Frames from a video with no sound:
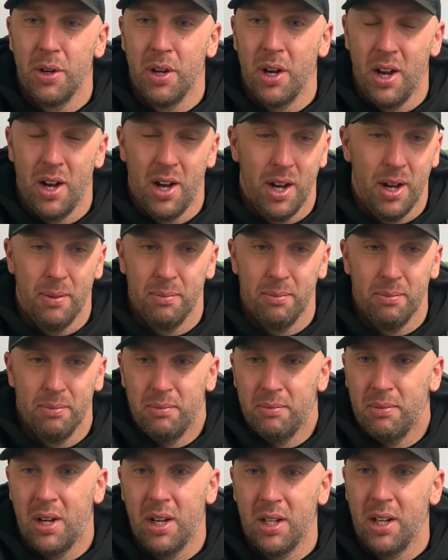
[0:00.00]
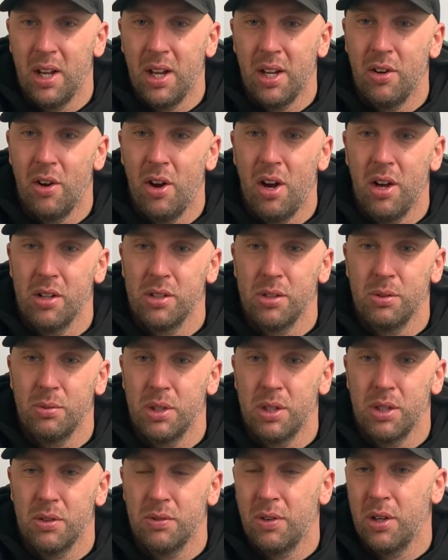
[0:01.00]
And not us. We
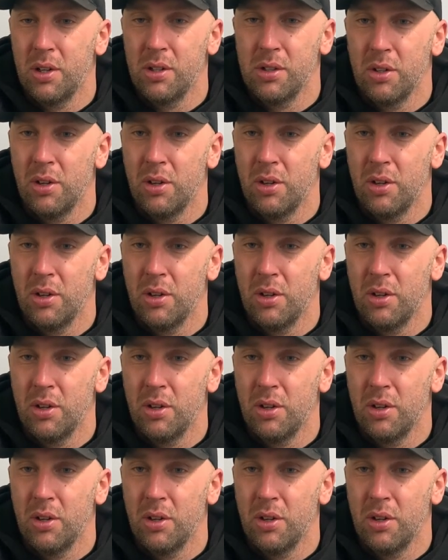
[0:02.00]
just focus